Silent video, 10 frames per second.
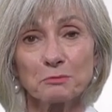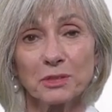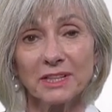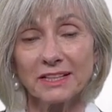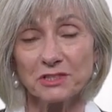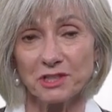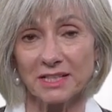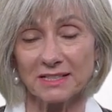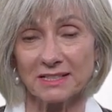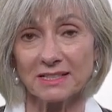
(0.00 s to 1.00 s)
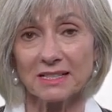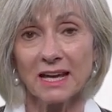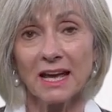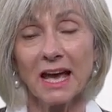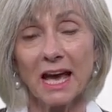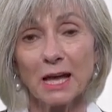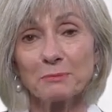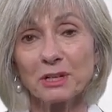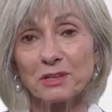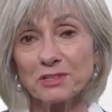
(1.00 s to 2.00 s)
poorly treated,
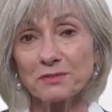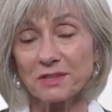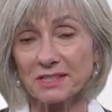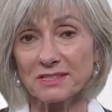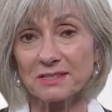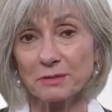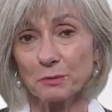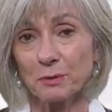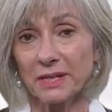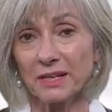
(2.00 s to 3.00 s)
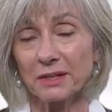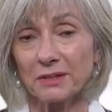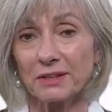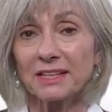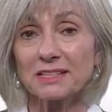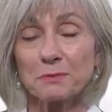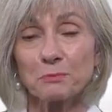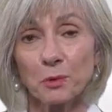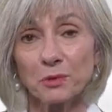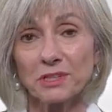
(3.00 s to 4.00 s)
and because of this, we think it's
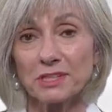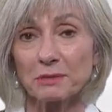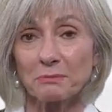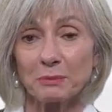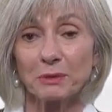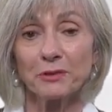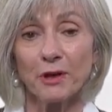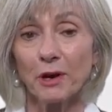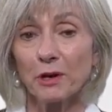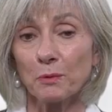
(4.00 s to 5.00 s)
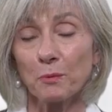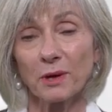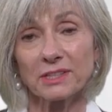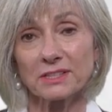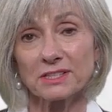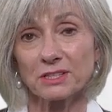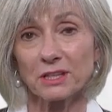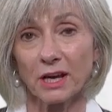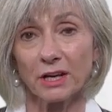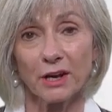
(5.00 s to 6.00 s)
important that people know what's
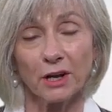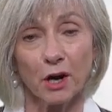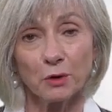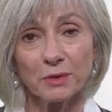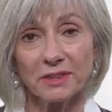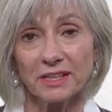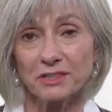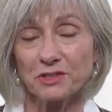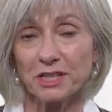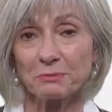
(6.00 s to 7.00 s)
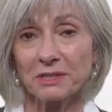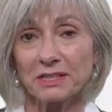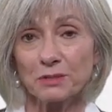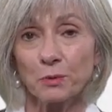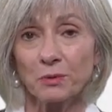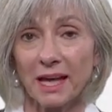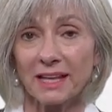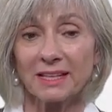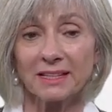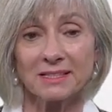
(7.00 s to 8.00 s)
going on with their treatment
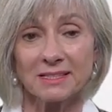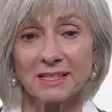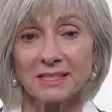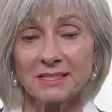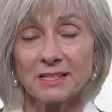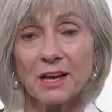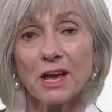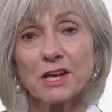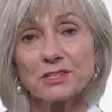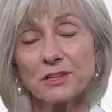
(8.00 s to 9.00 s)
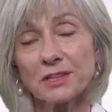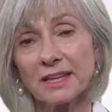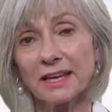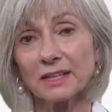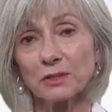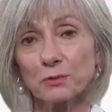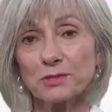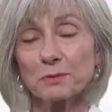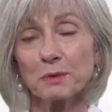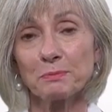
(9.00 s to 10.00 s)
and their disease, so that they can
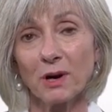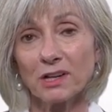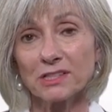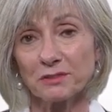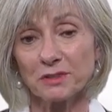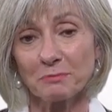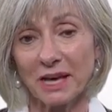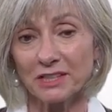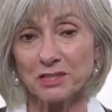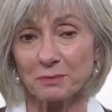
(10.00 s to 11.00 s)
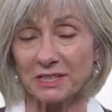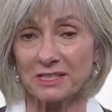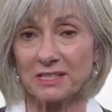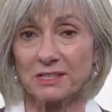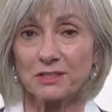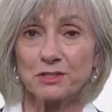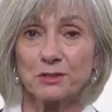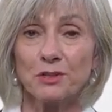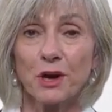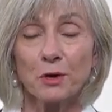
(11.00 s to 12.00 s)
also be part of the management
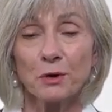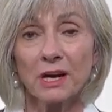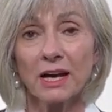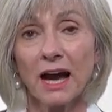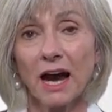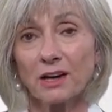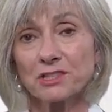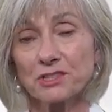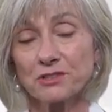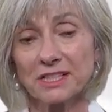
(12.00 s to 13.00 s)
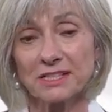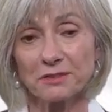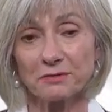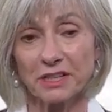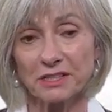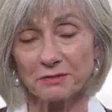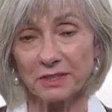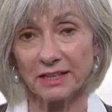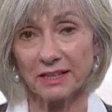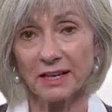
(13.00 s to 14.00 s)
to know how to treat it
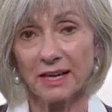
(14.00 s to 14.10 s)
effectively.